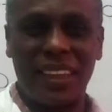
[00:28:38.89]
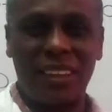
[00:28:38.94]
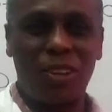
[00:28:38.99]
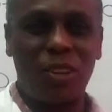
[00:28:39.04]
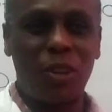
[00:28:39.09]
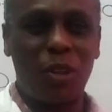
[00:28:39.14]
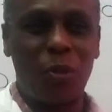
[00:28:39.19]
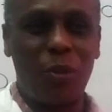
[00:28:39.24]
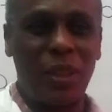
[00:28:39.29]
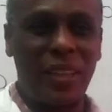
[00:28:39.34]
I don't
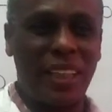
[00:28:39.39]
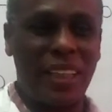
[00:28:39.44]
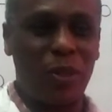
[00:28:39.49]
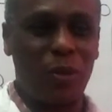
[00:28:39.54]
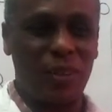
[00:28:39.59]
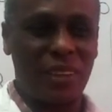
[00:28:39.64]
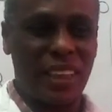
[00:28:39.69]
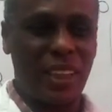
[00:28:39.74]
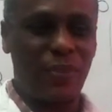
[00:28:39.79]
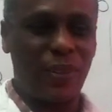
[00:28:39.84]
know whether he
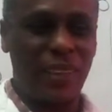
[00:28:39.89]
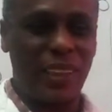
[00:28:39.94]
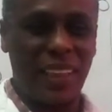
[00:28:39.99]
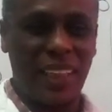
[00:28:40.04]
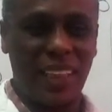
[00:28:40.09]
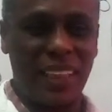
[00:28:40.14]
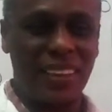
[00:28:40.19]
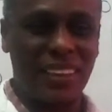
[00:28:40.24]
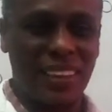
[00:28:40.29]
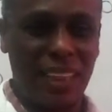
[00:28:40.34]
was given the
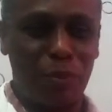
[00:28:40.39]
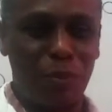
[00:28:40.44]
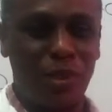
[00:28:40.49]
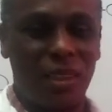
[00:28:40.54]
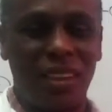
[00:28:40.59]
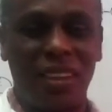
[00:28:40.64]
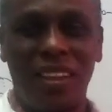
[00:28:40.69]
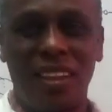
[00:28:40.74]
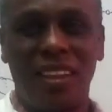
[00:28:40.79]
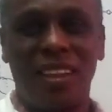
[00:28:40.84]
enzymes
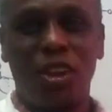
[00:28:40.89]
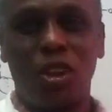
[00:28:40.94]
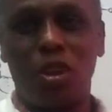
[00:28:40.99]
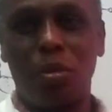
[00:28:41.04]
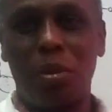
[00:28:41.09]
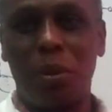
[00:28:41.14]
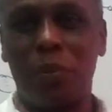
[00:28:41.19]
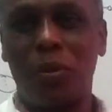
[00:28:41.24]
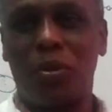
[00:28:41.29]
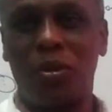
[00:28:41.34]
to be
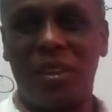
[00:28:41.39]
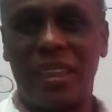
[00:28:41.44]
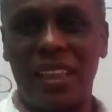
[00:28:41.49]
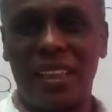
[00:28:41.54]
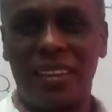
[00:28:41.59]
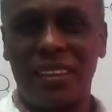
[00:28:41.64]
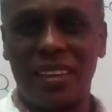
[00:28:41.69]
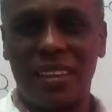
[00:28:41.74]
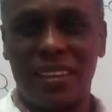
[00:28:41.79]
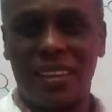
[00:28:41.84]
able to
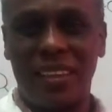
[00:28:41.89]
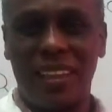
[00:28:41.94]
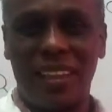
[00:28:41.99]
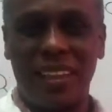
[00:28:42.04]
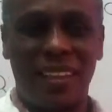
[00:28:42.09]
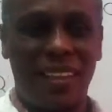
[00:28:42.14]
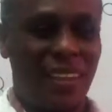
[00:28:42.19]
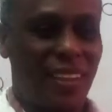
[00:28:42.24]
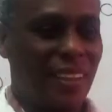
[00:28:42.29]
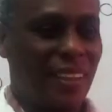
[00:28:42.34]
digest
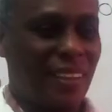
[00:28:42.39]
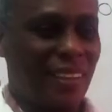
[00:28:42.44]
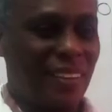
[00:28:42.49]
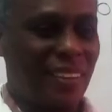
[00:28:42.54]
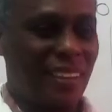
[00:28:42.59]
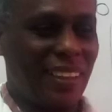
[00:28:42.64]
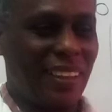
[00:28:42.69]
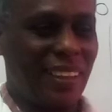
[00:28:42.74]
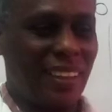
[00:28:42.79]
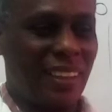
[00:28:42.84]
the
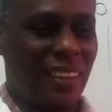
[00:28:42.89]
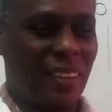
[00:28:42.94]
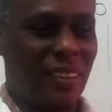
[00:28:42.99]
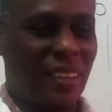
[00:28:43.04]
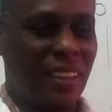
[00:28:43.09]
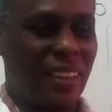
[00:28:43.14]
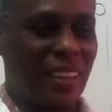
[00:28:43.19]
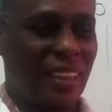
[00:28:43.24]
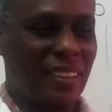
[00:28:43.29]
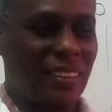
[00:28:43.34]

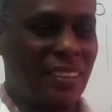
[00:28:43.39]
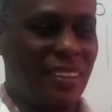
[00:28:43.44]
grass.